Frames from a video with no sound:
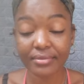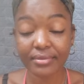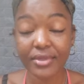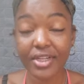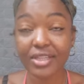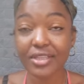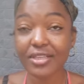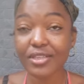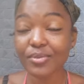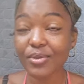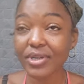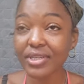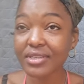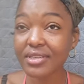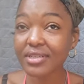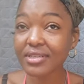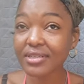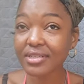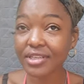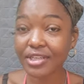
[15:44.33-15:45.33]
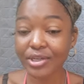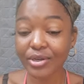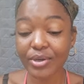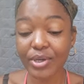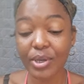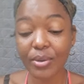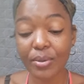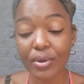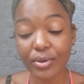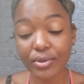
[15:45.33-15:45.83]
Now this person is hearing
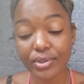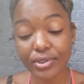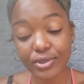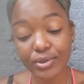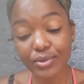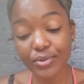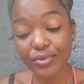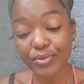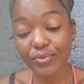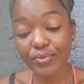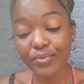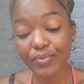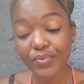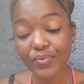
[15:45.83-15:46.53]
about you